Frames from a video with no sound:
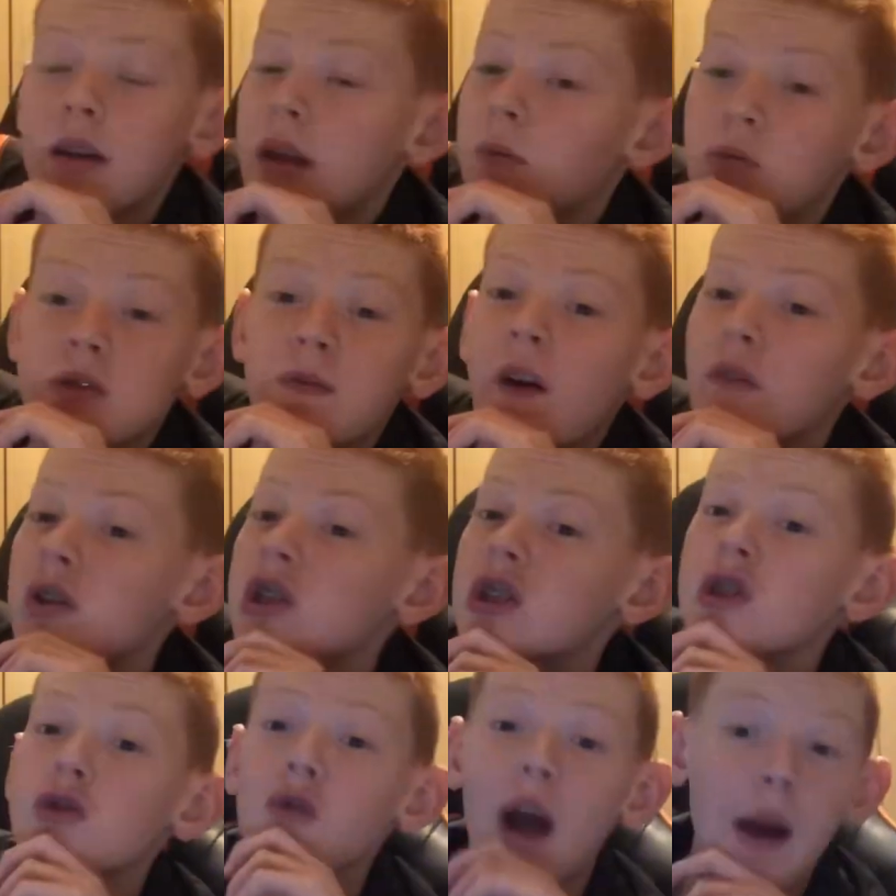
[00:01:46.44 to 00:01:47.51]
It was very
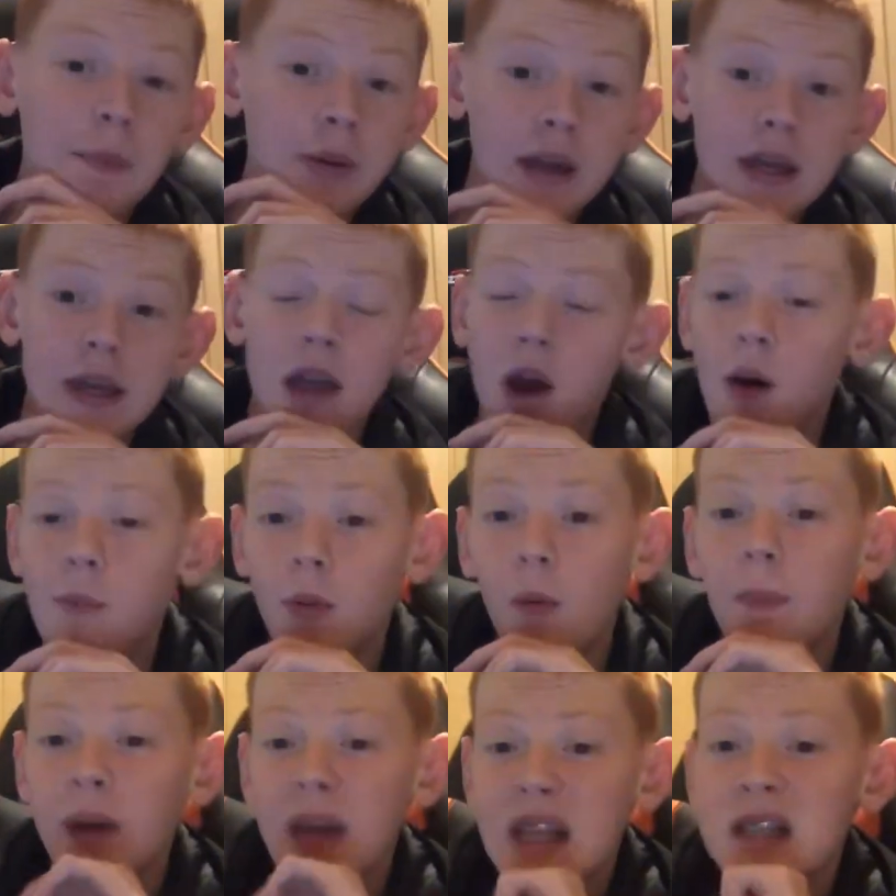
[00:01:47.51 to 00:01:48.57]
scrappy,
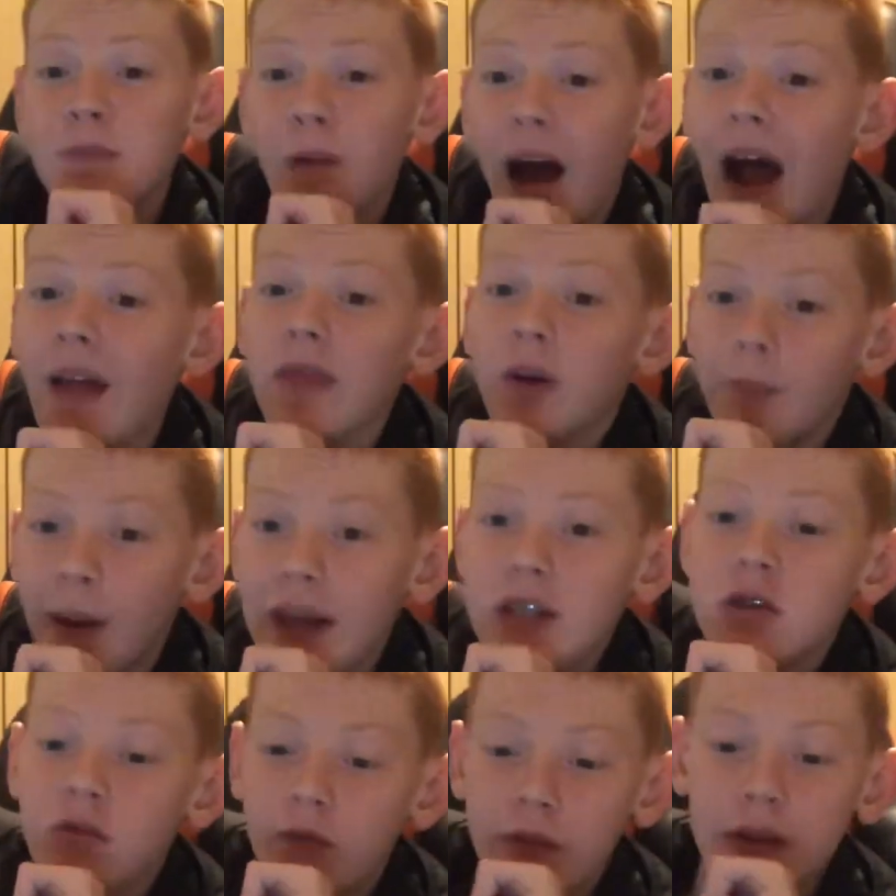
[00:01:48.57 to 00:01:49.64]
but Peterborough had the
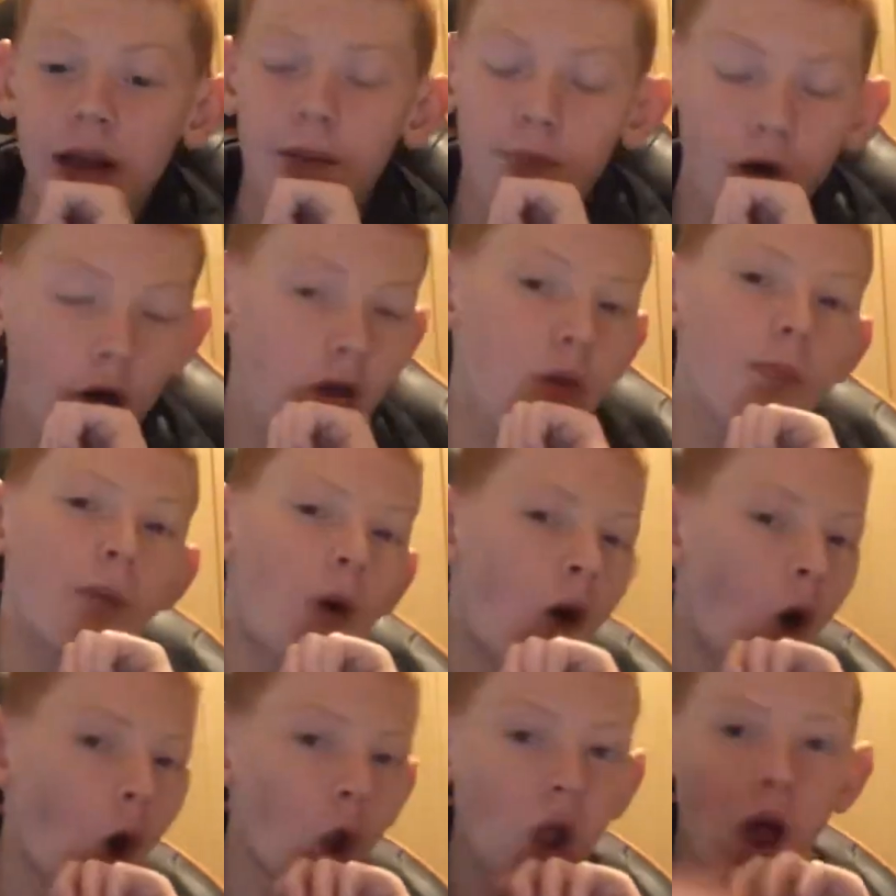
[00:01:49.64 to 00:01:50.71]
better of it. They had more of the
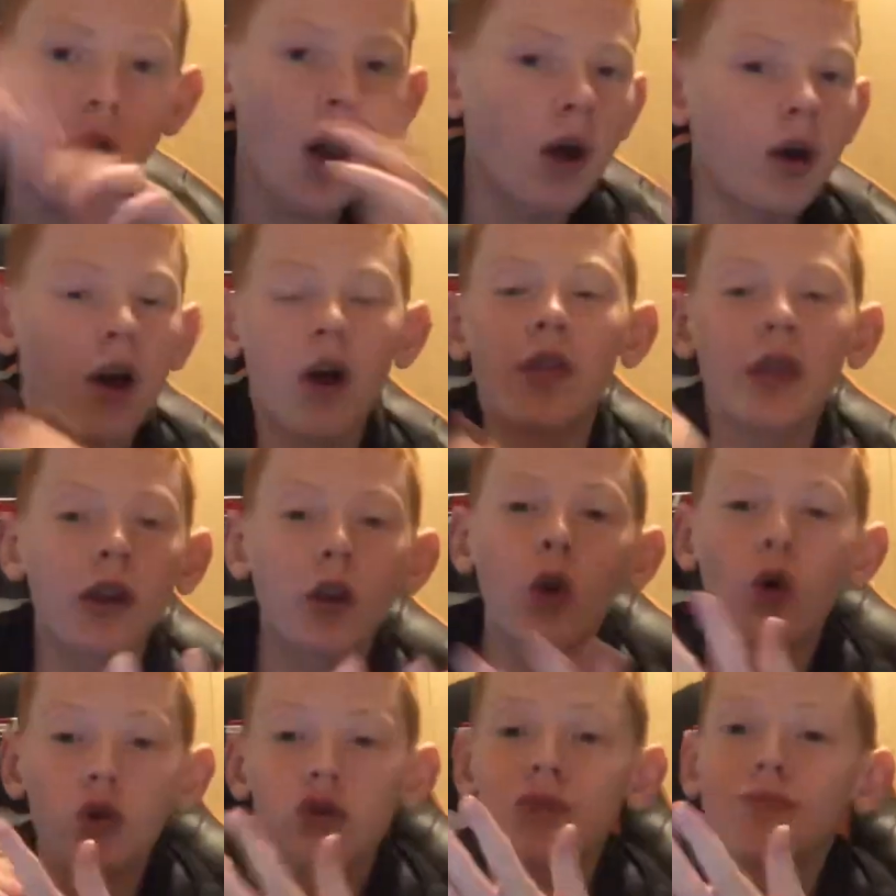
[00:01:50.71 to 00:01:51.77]
ball and they
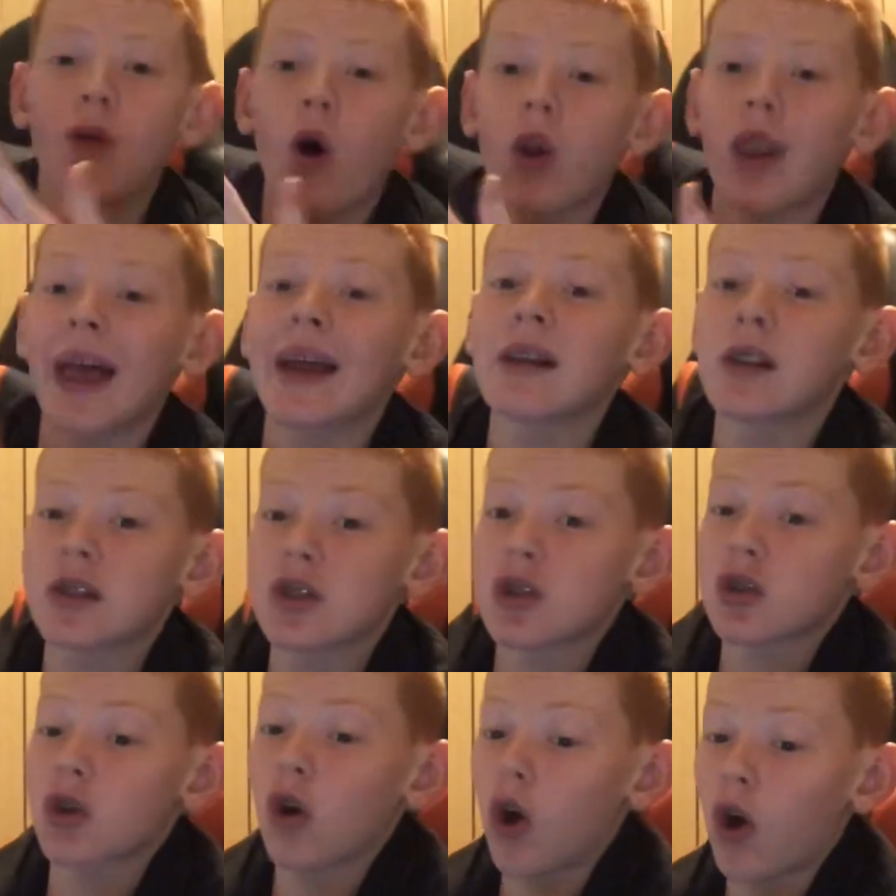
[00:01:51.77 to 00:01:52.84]
looked more likely to
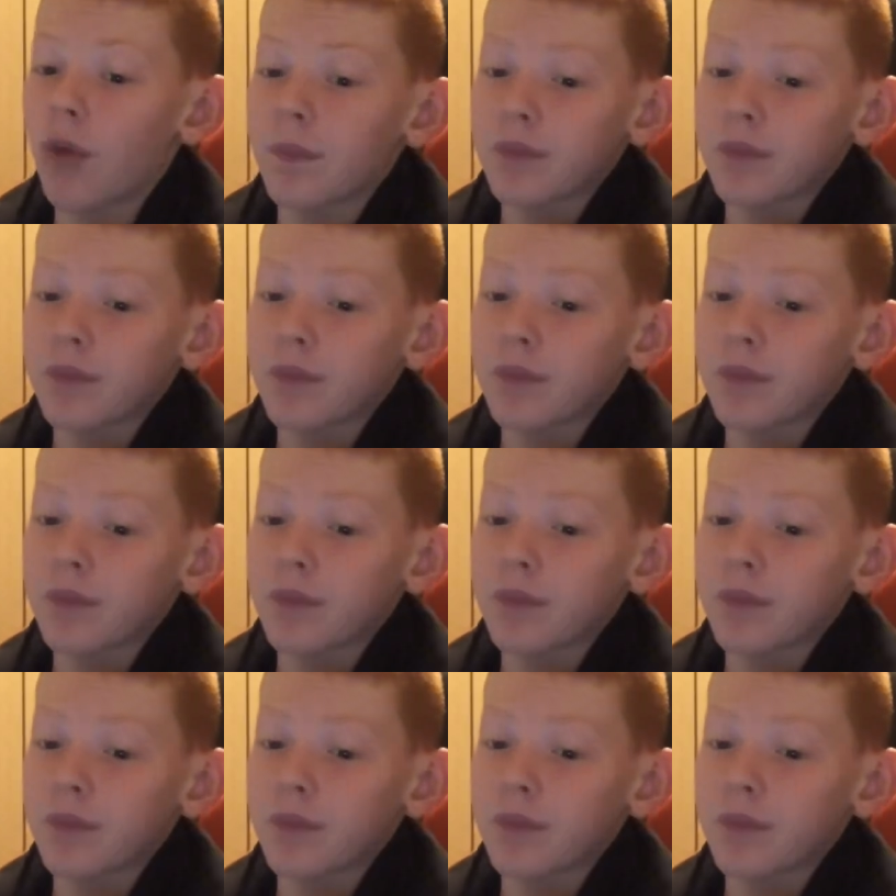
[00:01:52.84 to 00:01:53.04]
score.